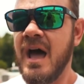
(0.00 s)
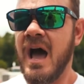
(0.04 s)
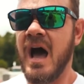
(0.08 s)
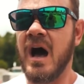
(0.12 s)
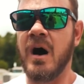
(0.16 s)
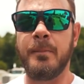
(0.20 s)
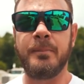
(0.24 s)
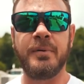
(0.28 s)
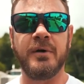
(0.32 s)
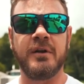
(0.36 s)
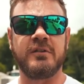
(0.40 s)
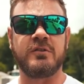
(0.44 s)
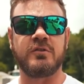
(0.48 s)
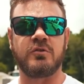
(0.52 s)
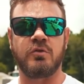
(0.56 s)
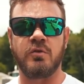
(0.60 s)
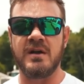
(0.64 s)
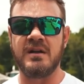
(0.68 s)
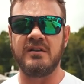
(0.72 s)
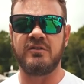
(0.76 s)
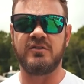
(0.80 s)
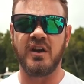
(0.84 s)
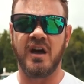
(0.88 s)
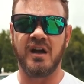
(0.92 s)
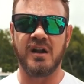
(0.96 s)
I'll put a
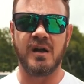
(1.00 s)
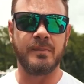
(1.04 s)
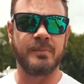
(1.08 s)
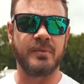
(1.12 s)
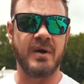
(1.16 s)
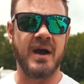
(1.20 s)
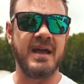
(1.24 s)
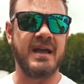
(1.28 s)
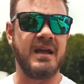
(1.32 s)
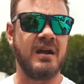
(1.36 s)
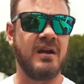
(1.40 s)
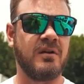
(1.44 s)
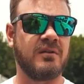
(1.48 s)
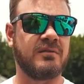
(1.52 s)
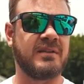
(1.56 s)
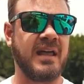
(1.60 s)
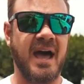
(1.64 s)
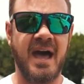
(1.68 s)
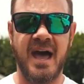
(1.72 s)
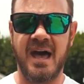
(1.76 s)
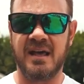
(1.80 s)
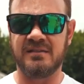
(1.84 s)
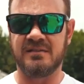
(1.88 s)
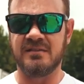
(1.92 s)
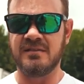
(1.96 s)
screenshot up right here
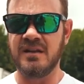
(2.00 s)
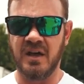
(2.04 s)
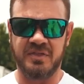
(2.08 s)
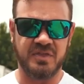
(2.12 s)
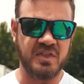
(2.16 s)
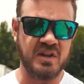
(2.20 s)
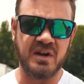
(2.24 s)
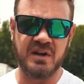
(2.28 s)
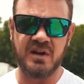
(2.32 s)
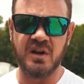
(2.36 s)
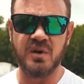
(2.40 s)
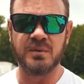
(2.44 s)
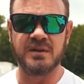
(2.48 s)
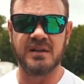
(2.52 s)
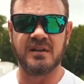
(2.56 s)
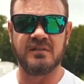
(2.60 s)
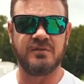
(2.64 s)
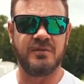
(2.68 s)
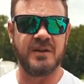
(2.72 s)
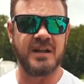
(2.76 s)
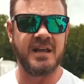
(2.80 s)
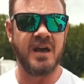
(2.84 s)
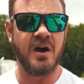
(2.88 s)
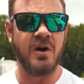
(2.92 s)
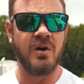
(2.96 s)
that has nothing to do with this
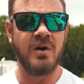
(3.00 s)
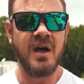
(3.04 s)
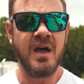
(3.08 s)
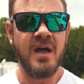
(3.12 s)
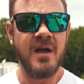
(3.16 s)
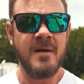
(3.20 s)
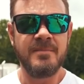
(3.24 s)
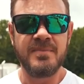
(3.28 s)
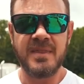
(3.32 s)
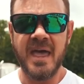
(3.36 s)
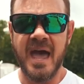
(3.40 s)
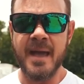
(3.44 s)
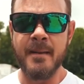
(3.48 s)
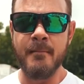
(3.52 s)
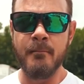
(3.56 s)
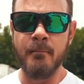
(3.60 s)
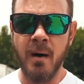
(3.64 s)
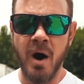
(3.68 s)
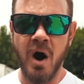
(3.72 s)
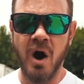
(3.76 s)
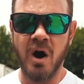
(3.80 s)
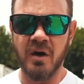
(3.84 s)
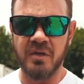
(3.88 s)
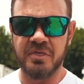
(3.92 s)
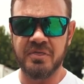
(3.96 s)
video. A
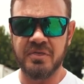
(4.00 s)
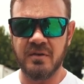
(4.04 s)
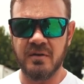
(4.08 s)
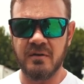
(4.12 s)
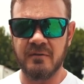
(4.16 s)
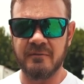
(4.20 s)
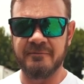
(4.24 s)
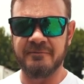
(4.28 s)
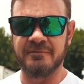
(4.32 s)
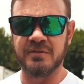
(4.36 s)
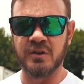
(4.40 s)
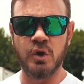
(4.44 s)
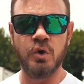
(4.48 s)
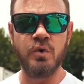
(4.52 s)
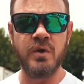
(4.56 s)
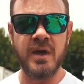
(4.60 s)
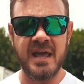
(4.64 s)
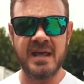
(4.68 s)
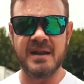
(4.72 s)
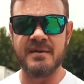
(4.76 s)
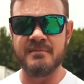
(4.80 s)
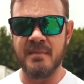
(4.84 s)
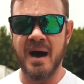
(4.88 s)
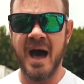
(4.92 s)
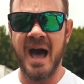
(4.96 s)
moth flew
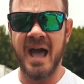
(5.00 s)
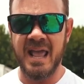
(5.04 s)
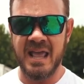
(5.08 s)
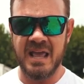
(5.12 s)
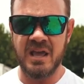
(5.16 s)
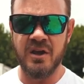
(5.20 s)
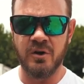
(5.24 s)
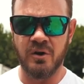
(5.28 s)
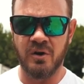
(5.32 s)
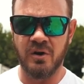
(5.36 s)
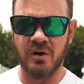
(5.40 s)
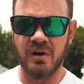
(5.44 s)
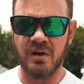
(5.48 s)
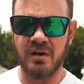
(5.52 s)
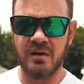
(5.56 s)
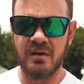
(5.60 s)
in my ear.